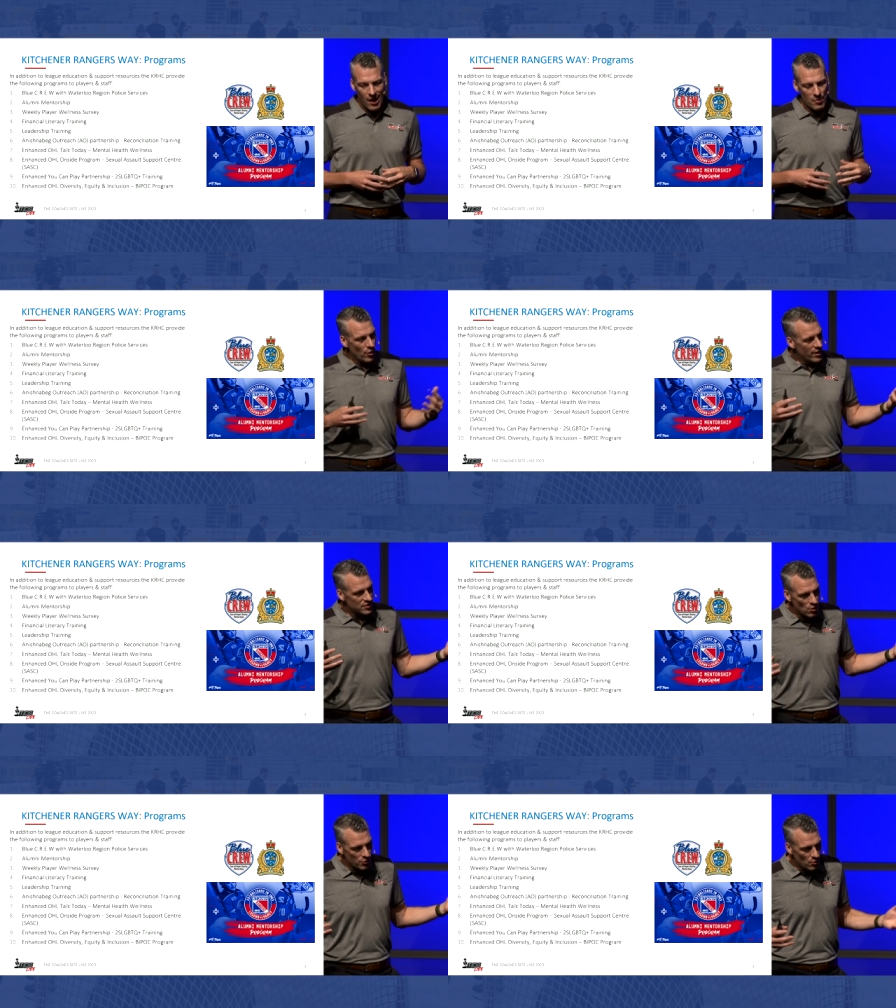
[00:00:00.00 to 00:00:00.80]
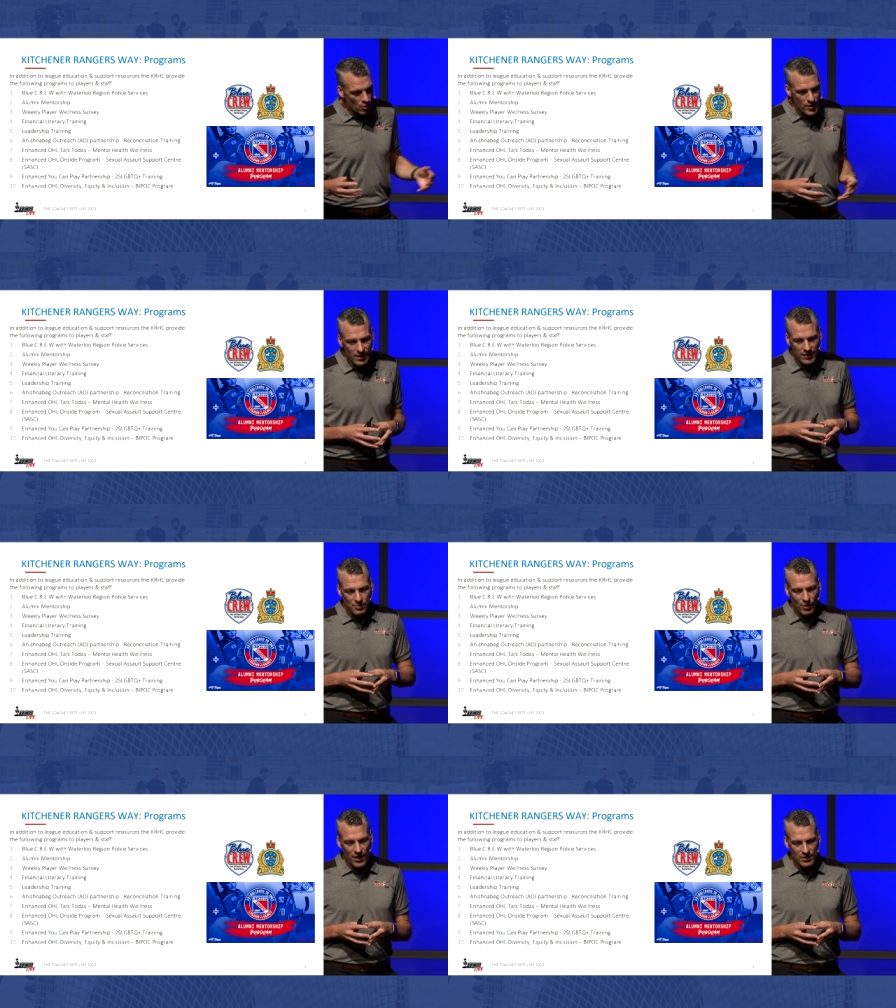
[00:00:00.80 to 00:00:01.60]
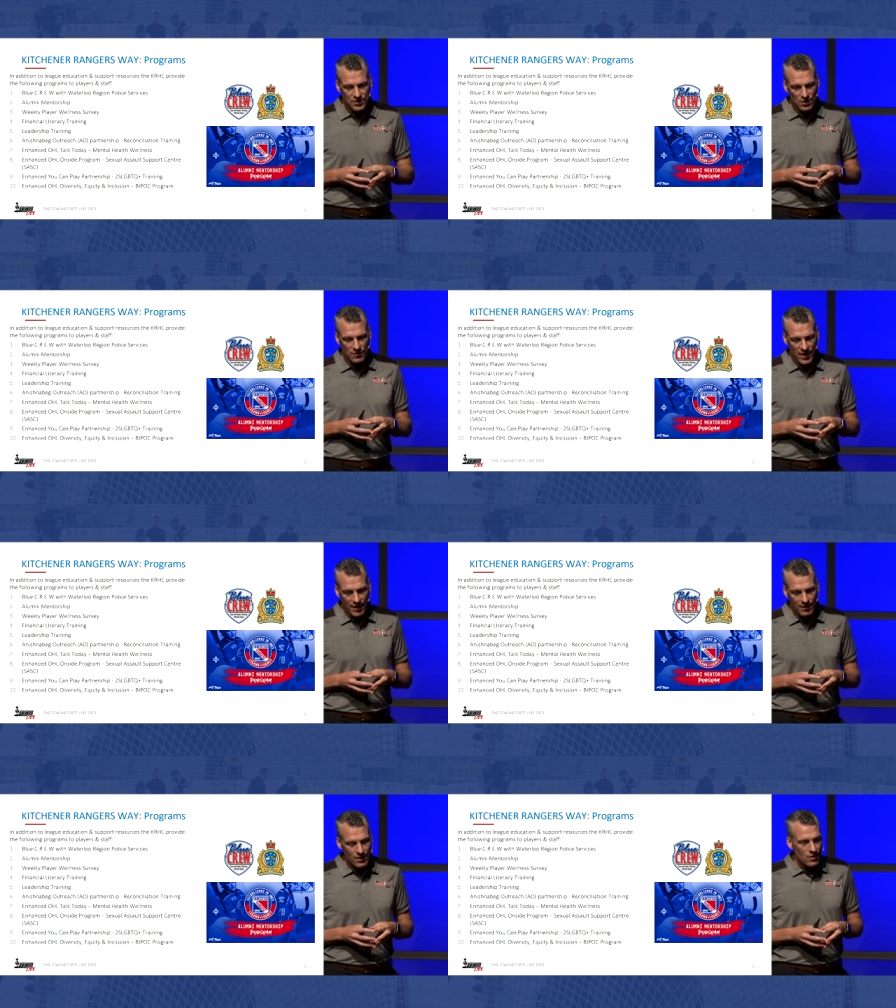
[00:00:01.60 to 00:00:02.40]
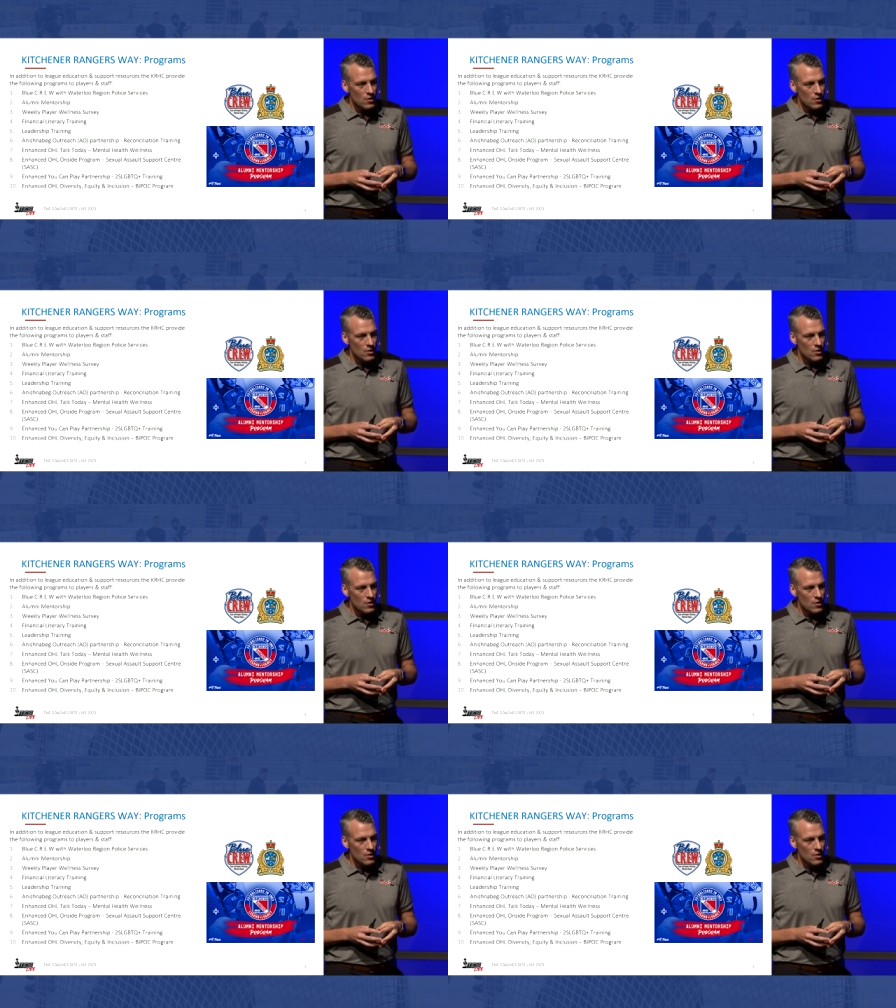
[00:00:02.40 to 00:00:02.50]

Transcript: Our players go through a weekly player survey.